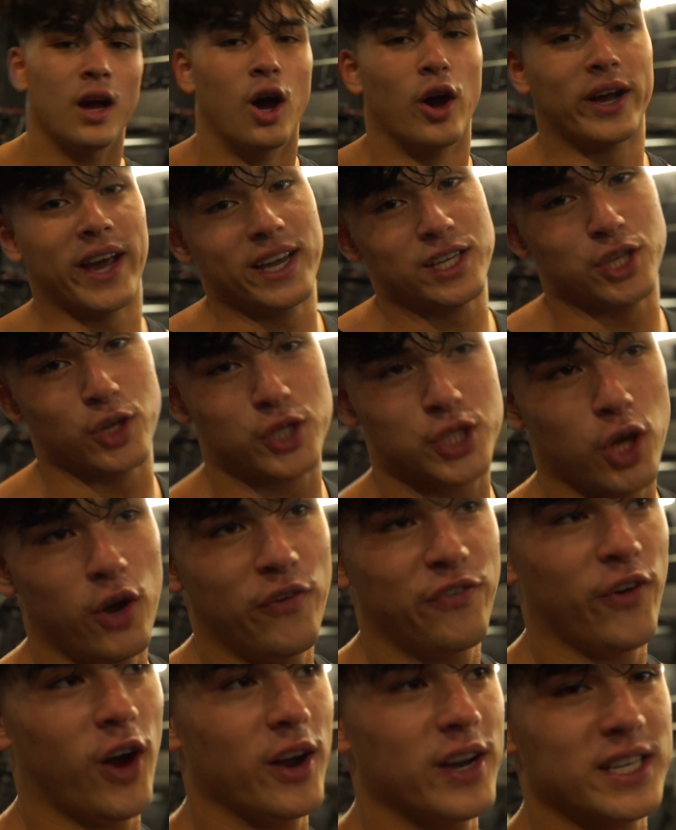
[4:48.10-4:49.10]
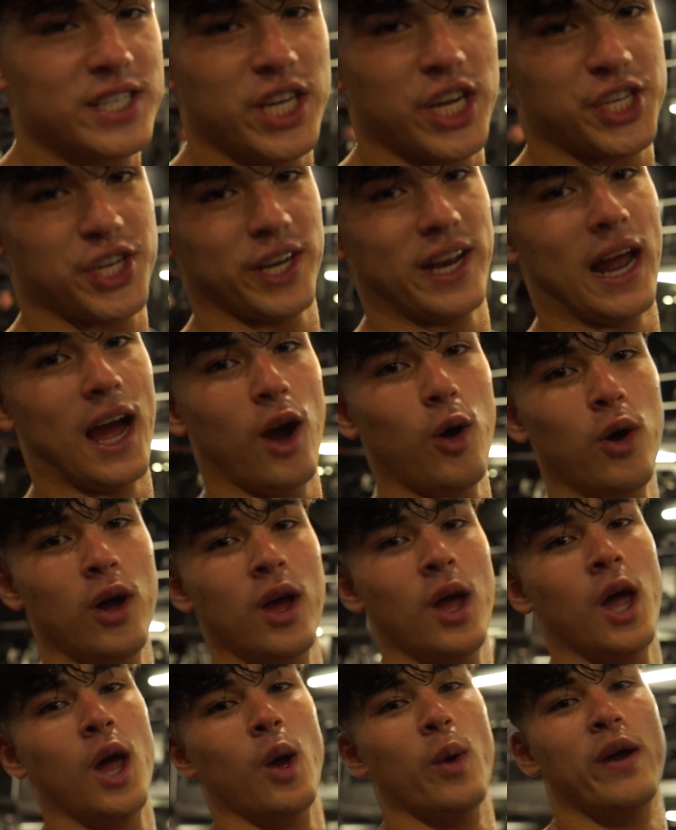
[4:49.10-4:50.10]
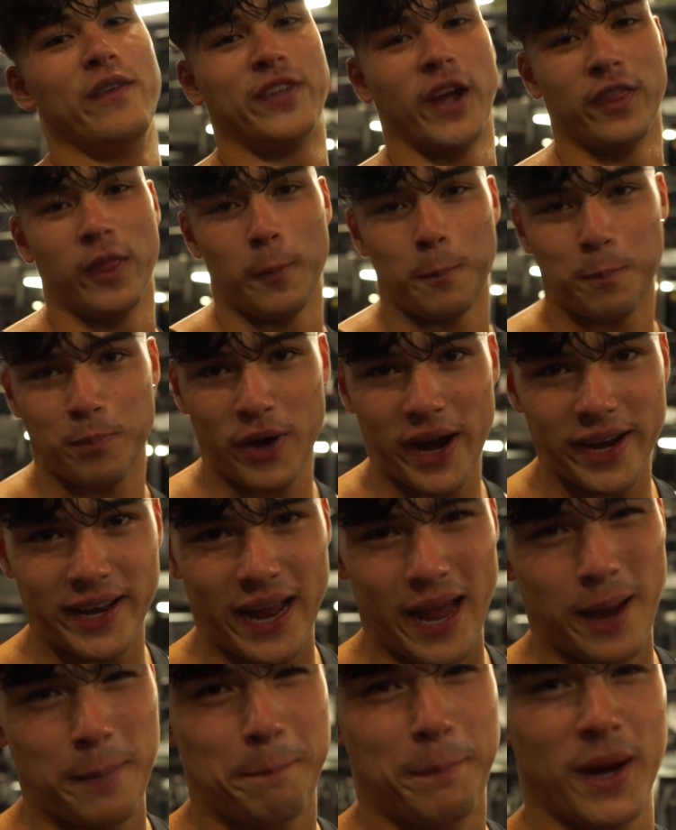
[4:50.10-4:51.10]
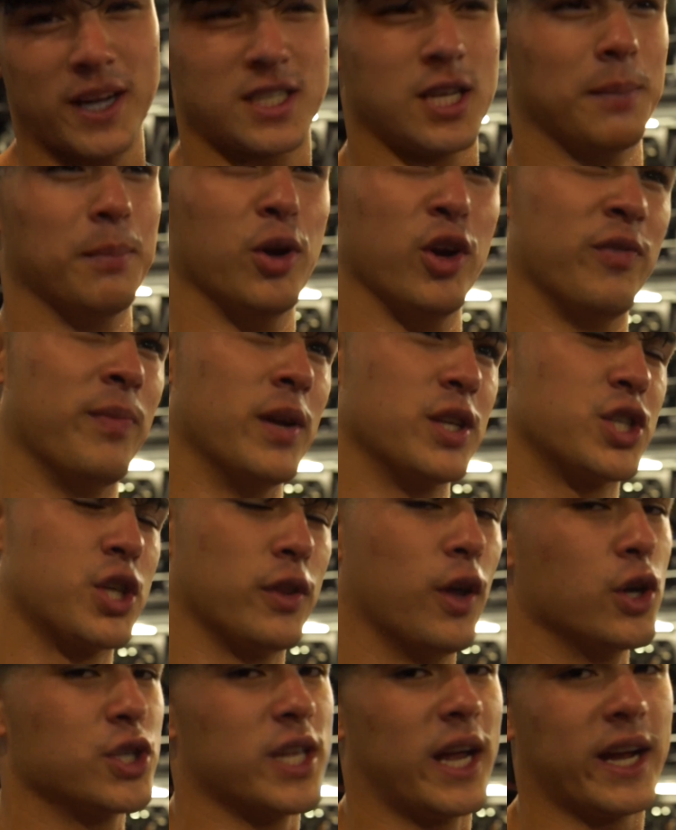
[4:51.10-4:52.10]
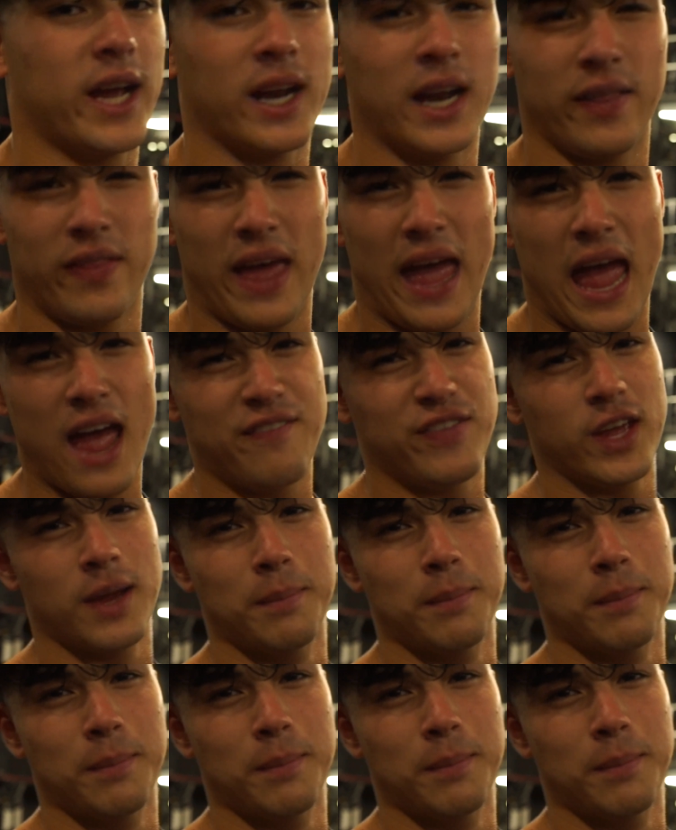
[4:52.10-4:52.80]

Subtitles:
Okay, so far in the session now, we've done the bread and butter movement. So those are like kind of like the heavier